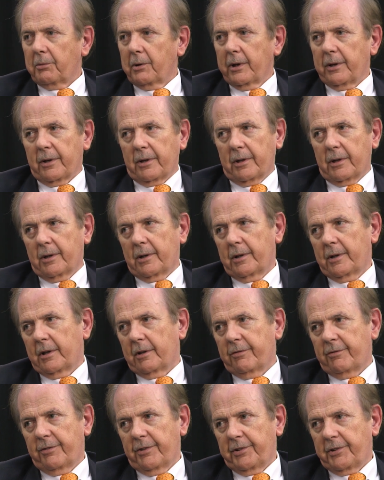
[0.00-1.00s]
whether
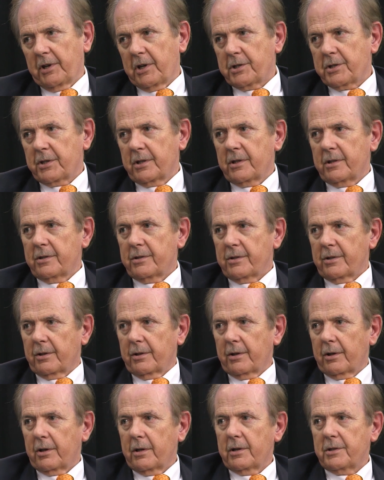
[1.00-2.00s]
they're physicians
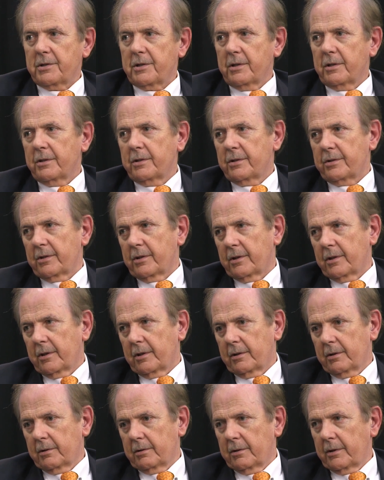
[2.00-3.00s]
or nurses
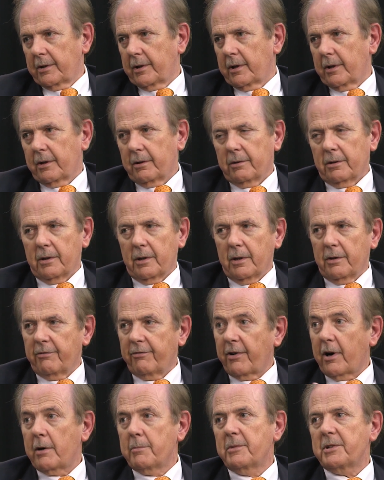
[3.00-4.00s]
or they're
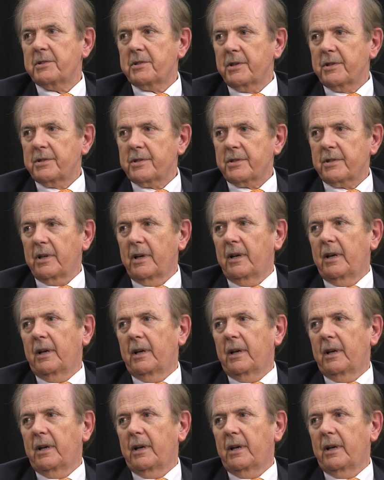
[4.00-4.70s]
pharmacists.